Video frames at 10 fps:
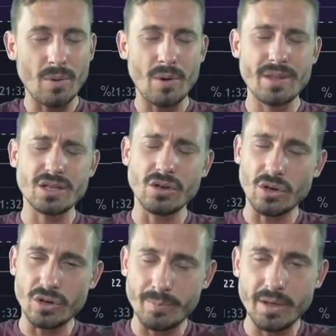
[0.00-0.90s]
well, this is
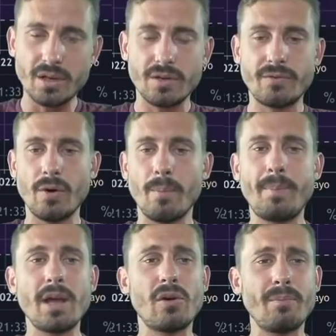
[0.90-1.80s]
not going to be good for
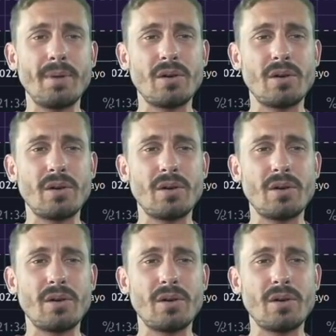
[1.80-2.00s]
Bitcoin.